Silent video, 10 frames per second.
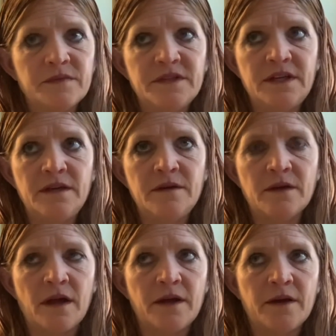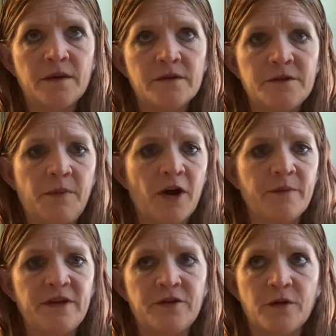the
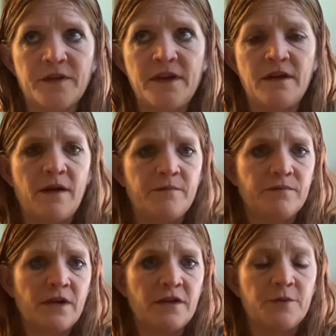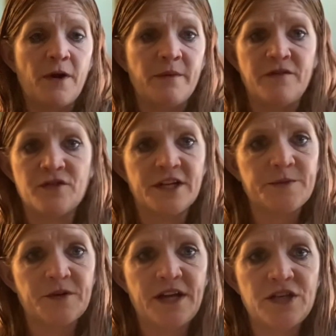department or the Department of
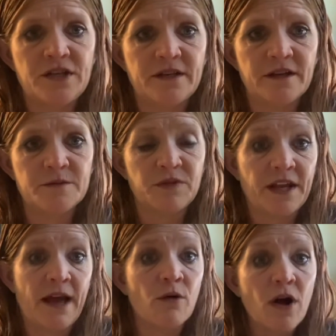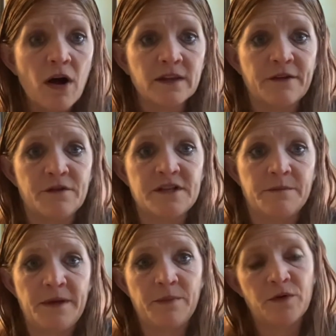Transportation does blood alcohol levels
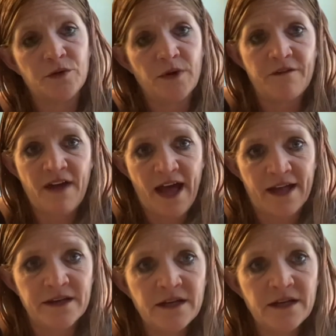on people who have had